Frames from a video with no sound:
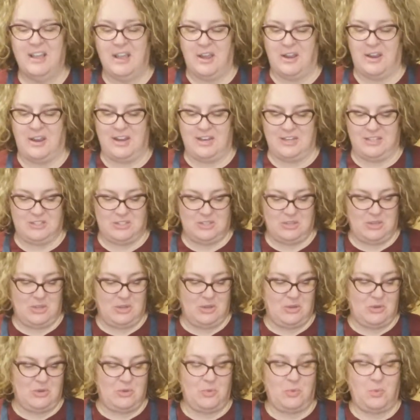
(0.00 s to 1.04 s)
All right,
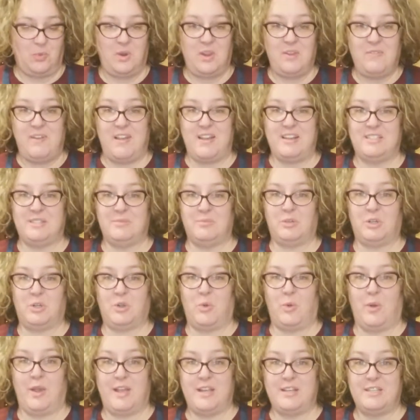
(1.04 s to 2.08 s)
so we've had some
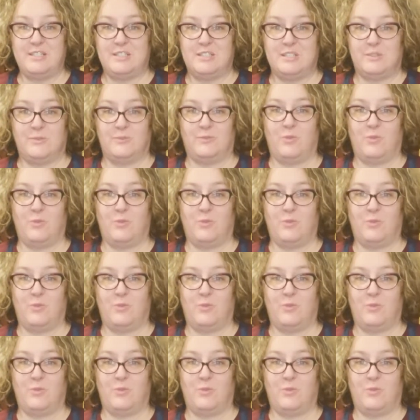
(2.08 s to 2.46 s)
requests